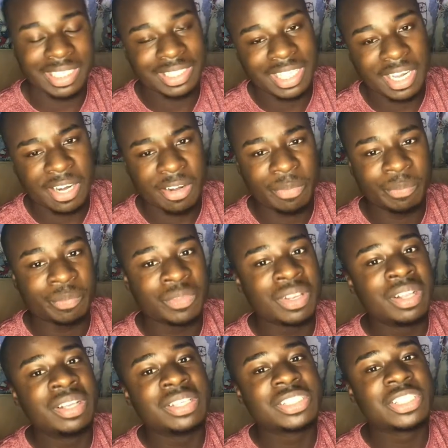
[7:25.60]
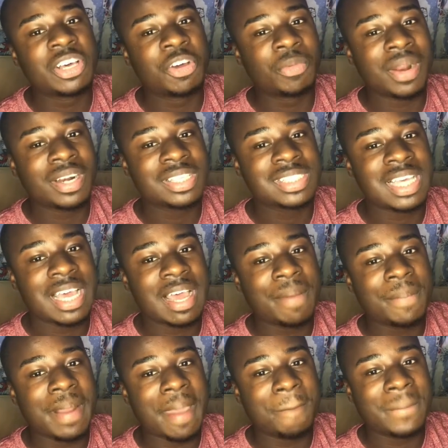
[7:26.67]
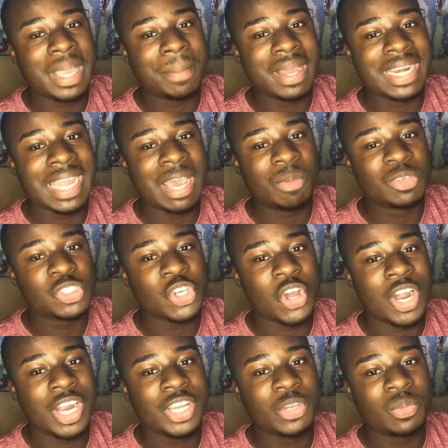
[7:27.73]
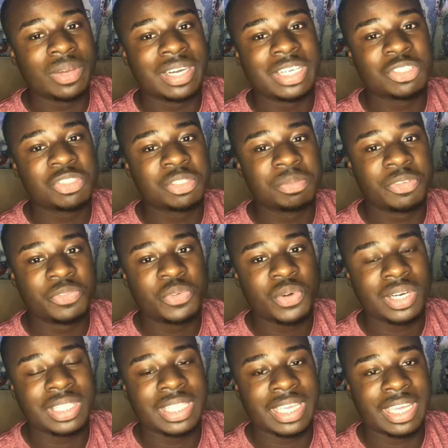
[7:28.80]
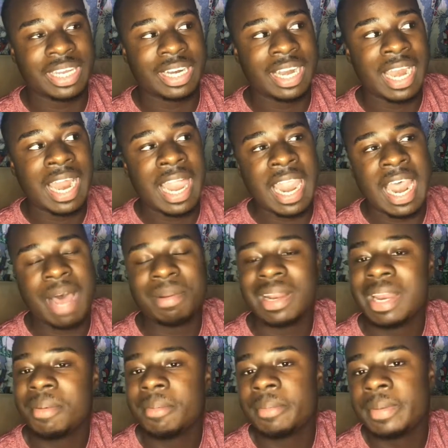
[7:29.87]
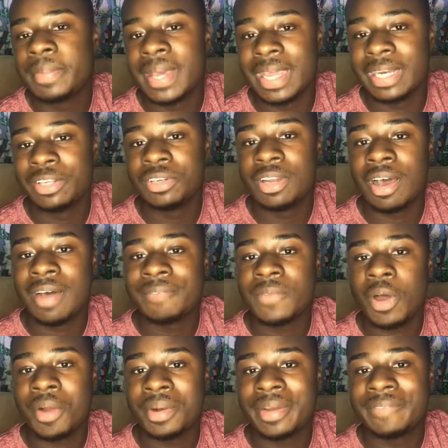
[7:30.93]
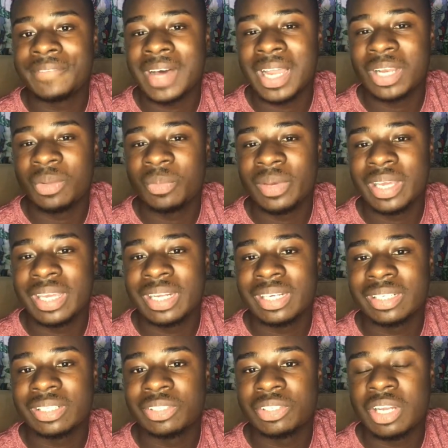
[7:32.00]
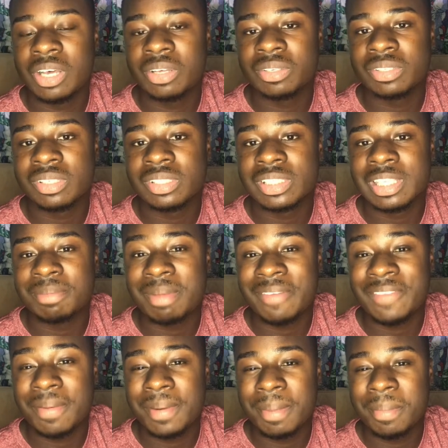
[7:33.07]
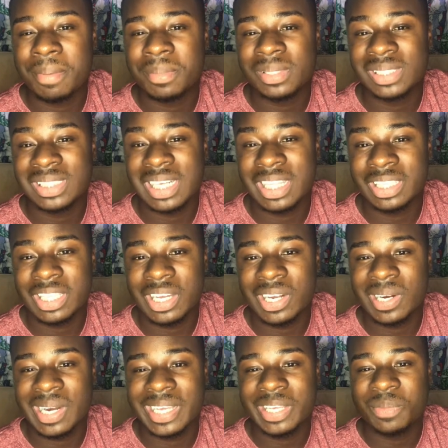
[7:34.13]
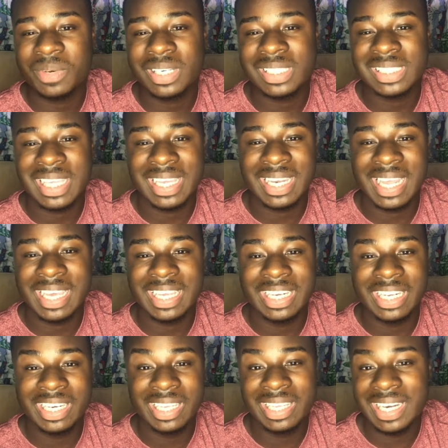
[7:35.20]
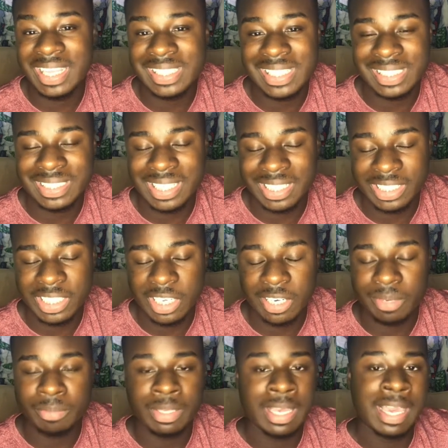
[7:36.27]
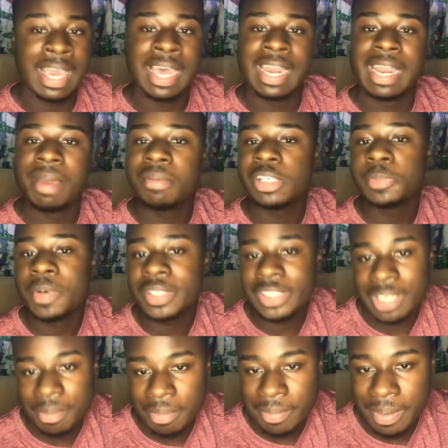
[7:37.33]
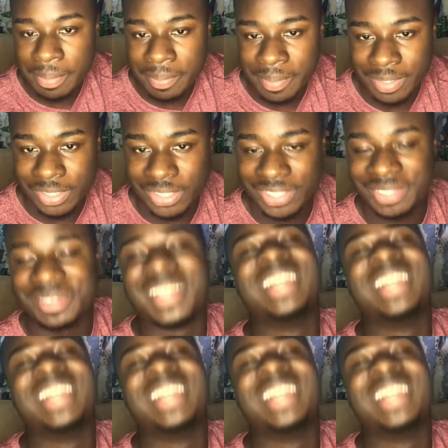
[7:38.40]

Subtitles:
That. So around the time that me and my dad was arguing, this was before then, I'm like, let me be petty. You know, I'm already following, you know, some of my family members is not there. Like, he want to say, like, he need DNA test is not there. Let me just post a couple baby pictures.